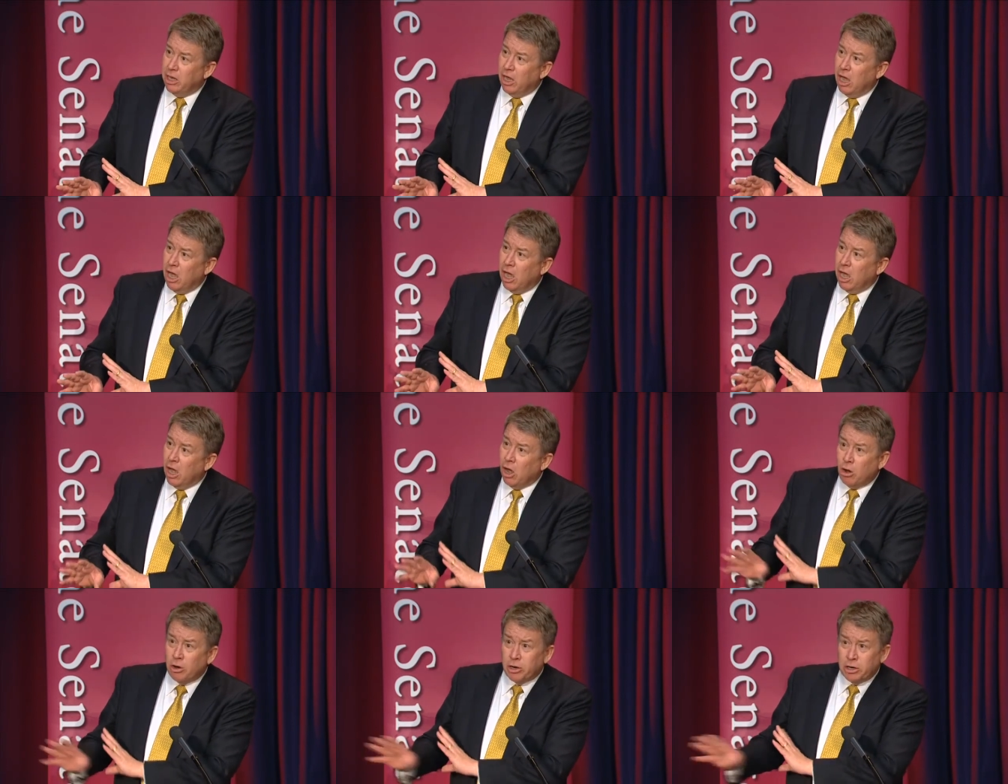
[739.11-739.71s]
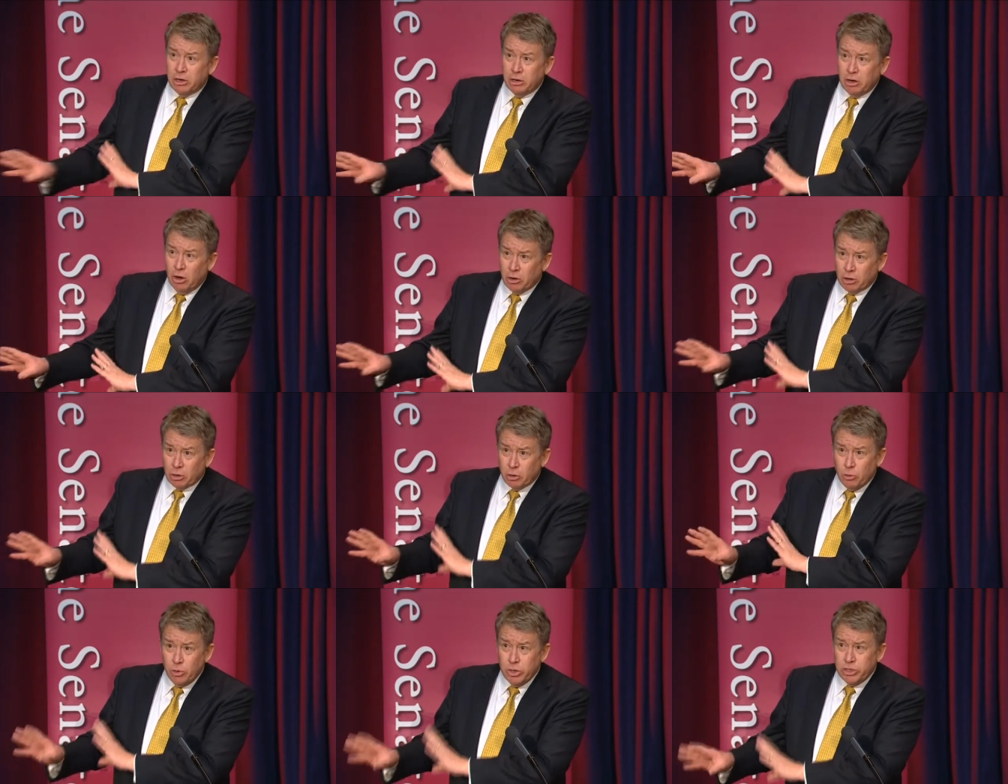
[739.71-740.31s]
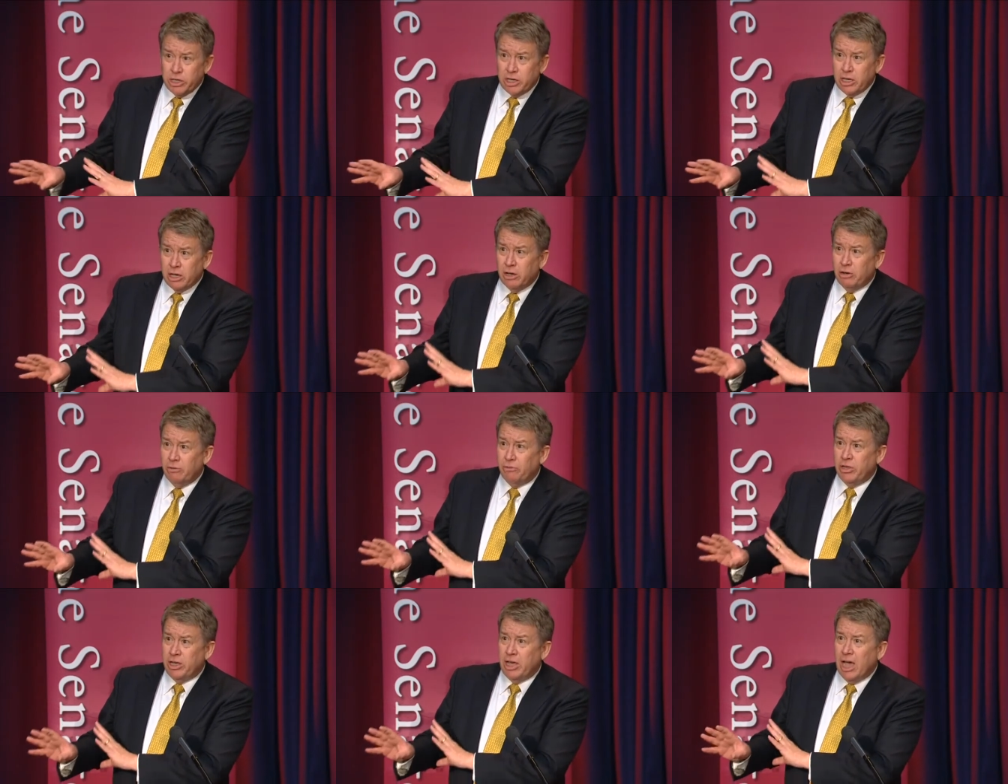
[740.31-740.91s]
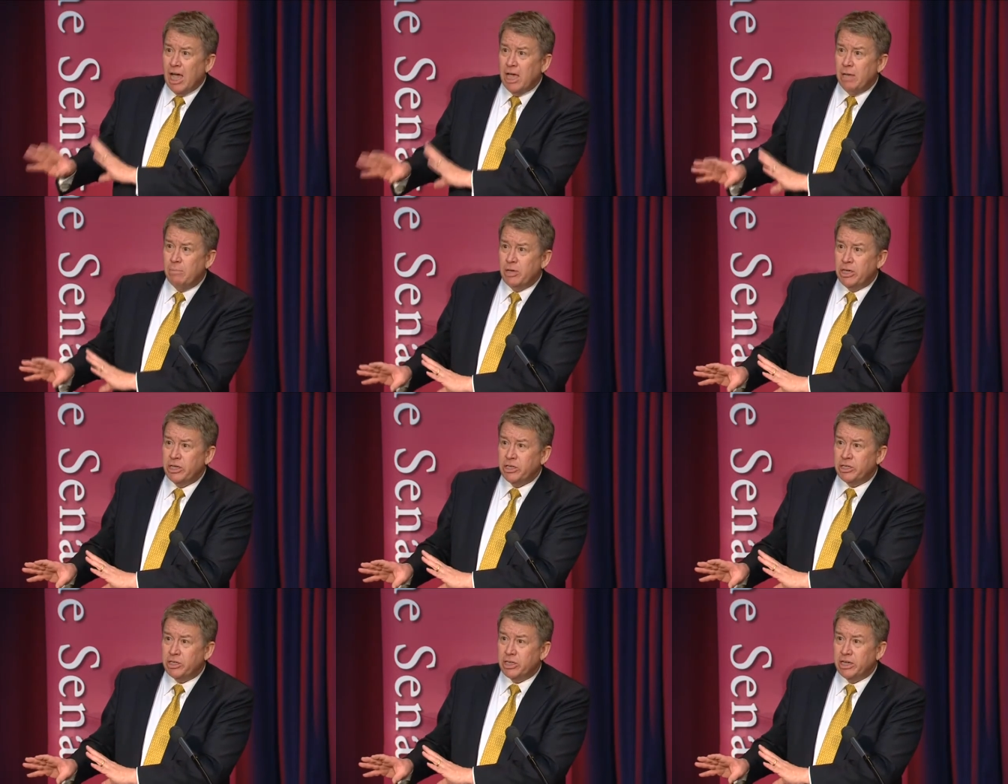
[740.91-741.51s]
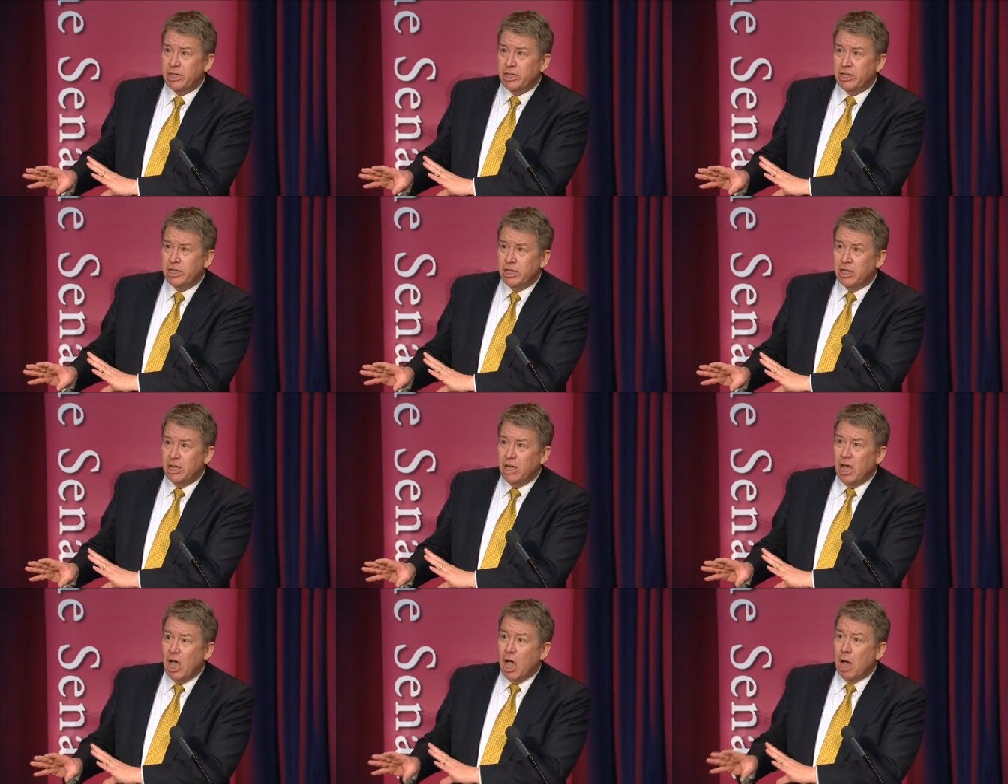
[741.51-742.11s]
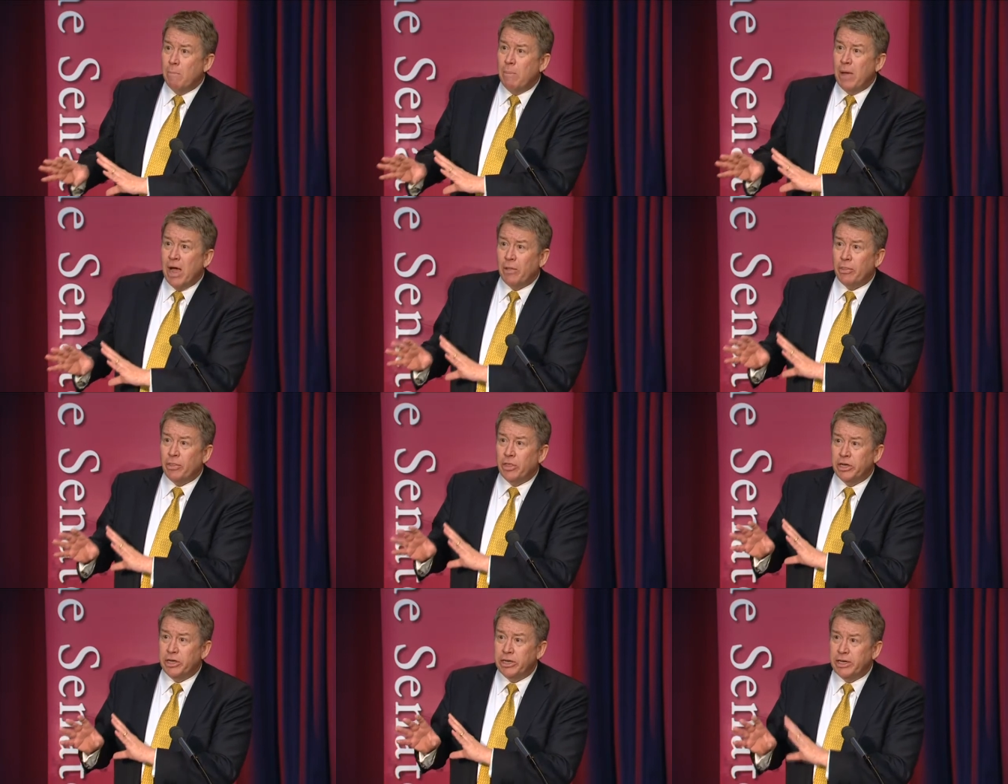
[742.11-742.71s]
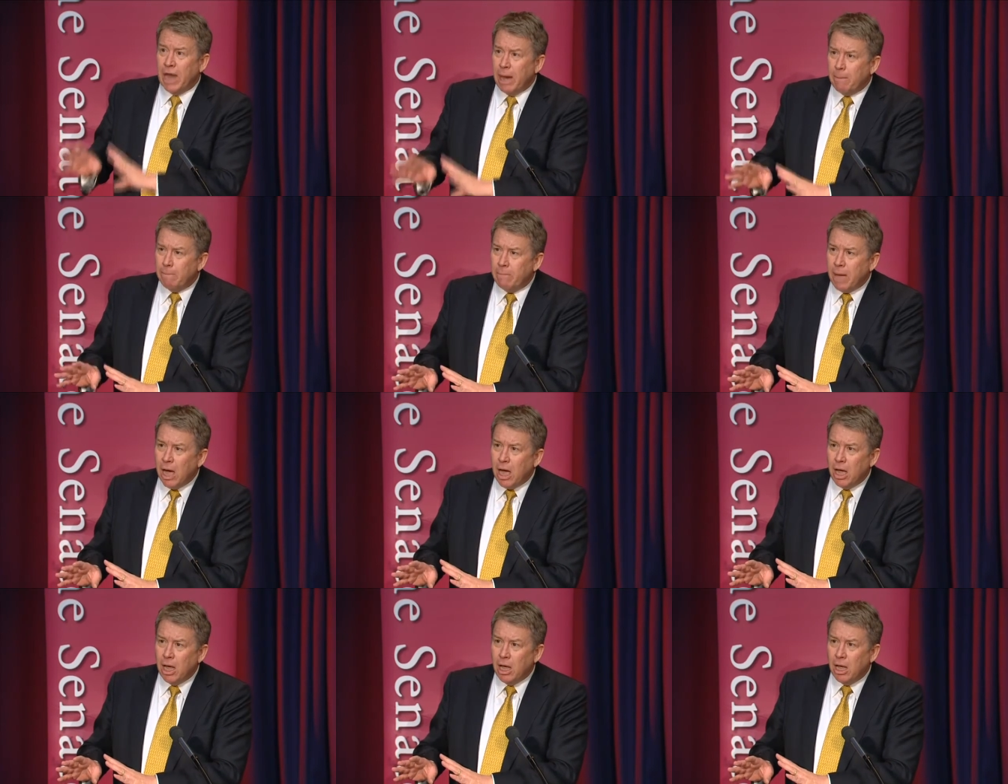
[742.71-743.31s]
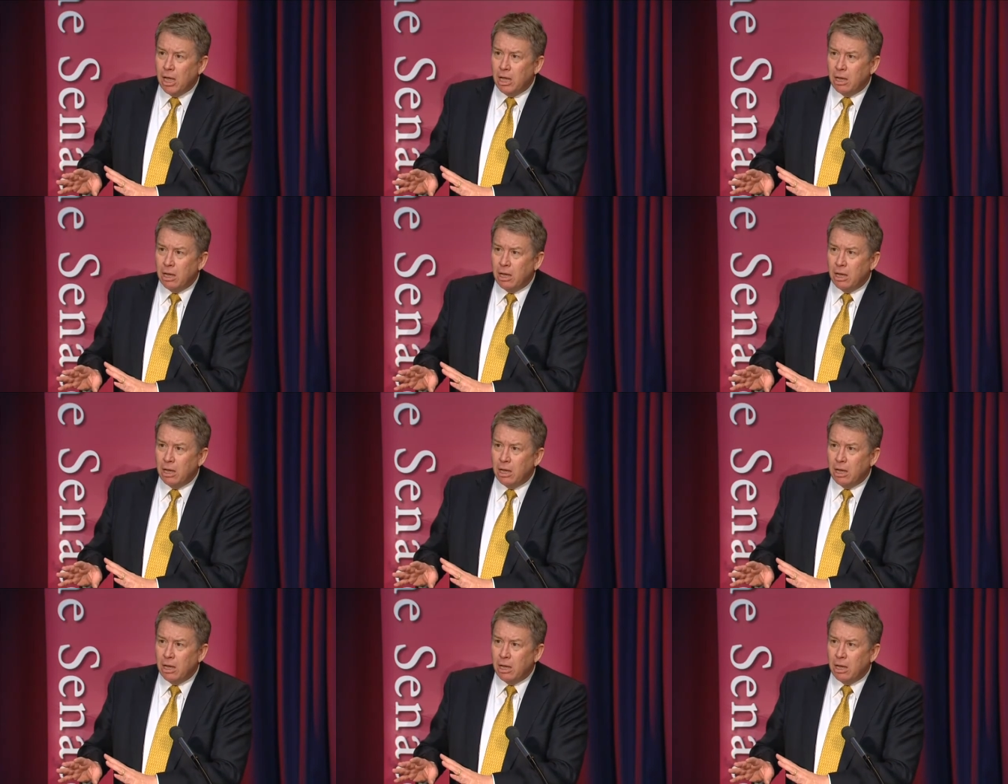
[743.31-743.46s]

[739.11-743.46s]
uh, on, a, on a quizzing of the ABC about the number